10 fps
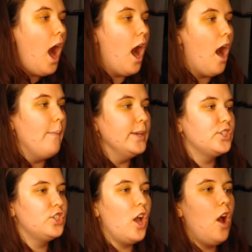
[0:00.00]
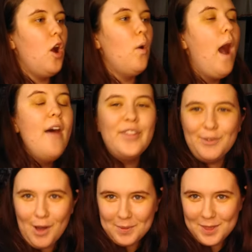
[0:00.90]
Um, so,
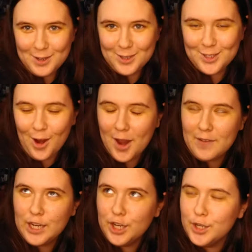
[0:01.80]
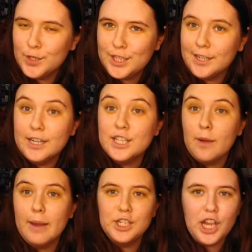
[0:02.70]
welcome to the start of a new series
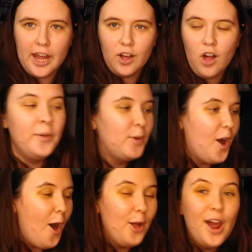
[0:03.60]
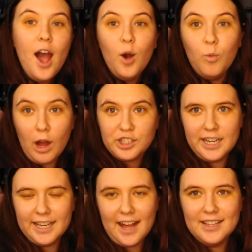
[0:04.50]
on my channel called
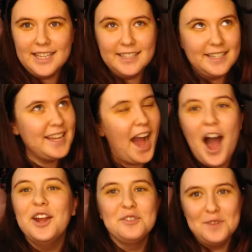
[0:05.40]
Watching Nick Galitzine's Entire